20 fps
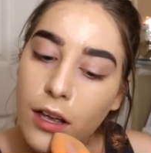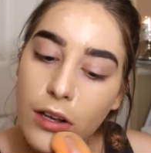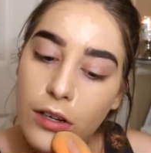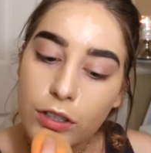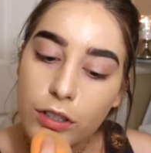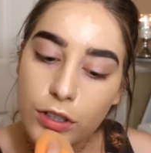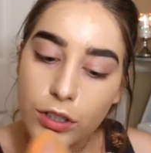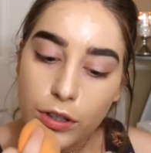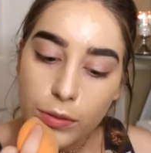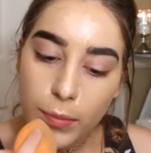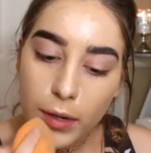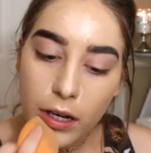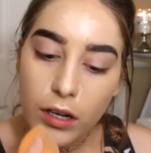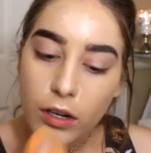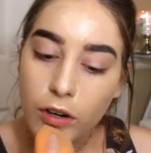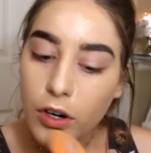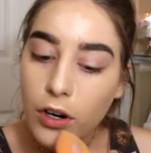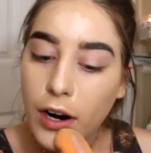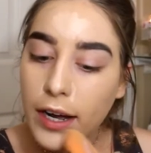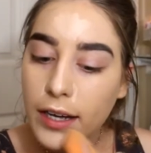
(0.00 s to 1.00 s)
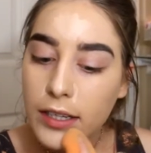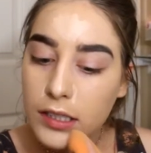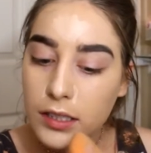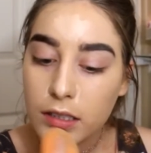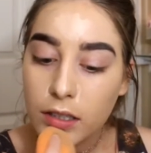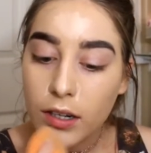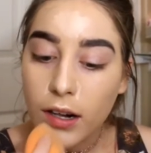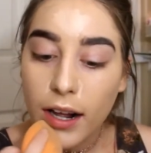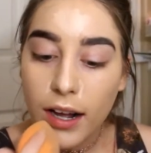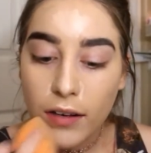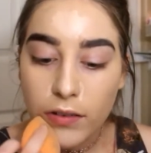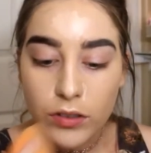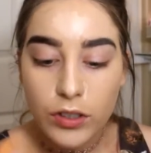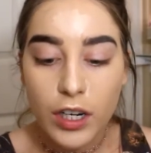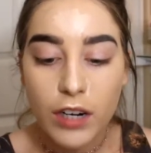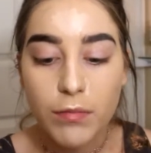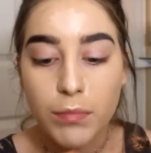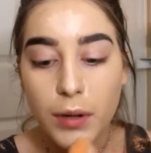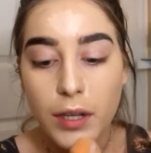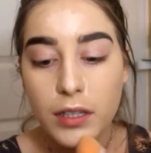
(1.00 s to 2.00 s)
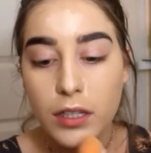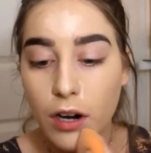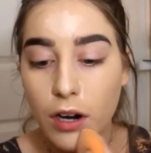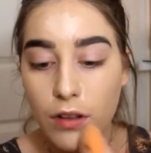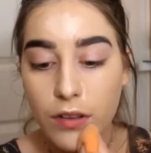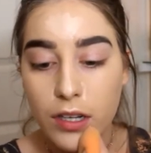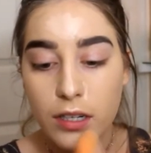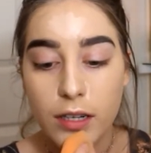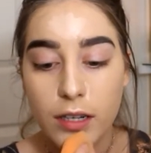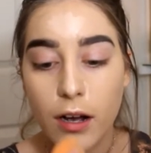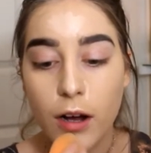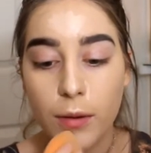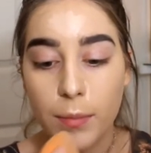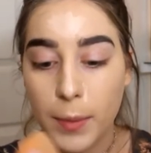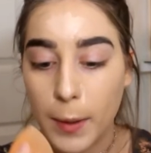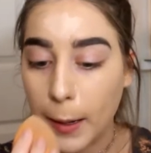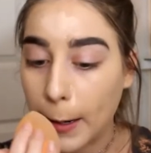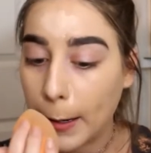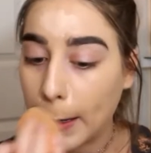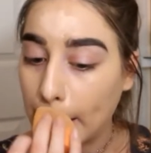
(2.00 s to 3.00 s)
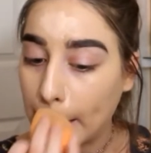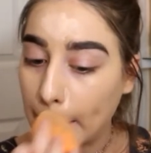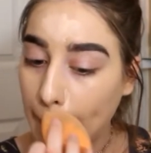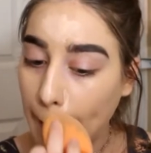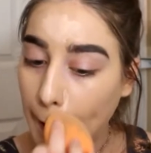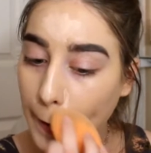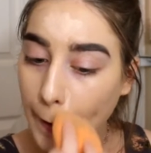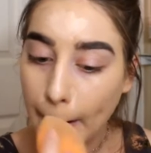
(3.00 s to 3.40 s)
to do my under eyes until after I've blended all this out because